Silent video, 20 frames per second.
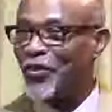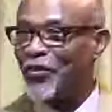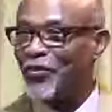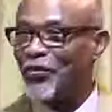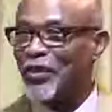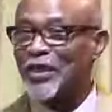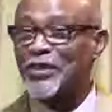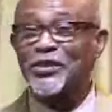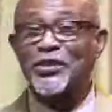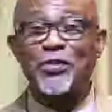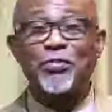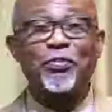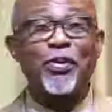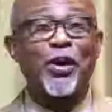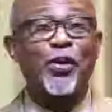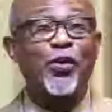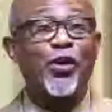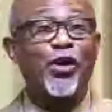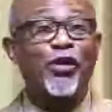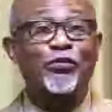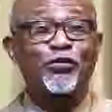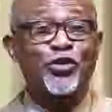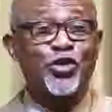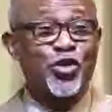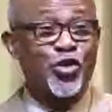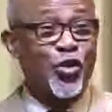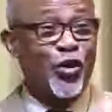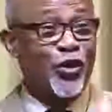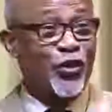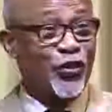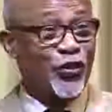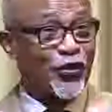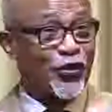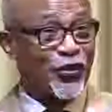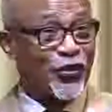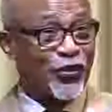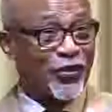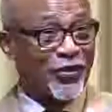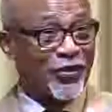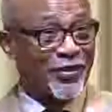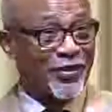That's the power of choice.